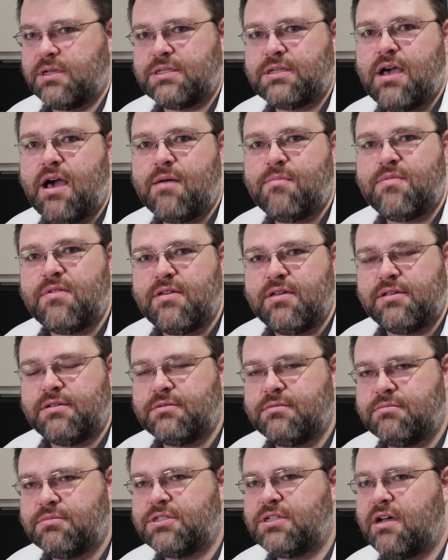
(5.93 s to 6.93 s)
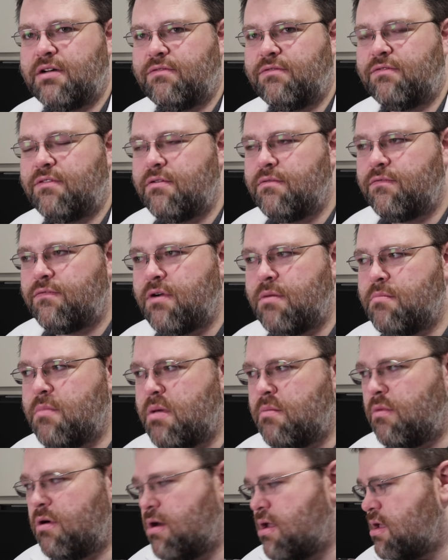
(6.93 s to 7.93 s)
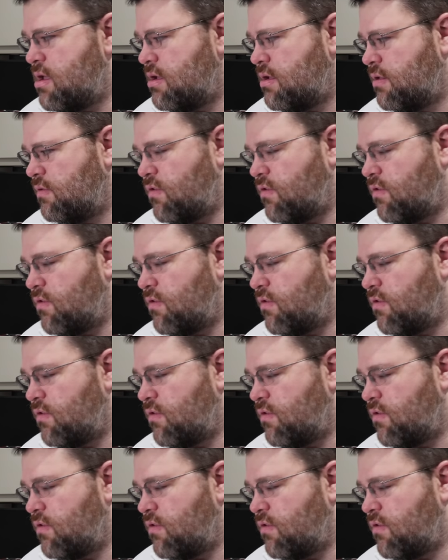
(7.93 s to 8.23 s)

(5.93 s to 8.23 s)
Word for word: as copying stuff from memory.